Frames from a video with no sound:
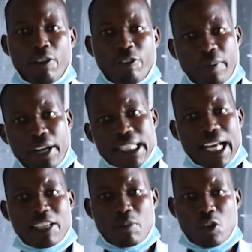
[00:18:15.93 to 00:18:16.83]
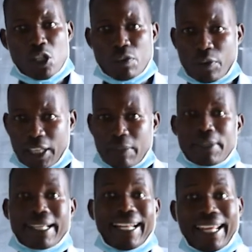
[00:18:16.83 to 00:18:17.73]
Viviparous animals, for them,
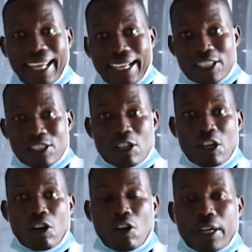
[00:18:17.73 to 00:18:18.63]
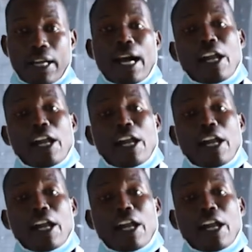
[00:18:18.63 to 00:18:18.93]
they lay eggs, okay?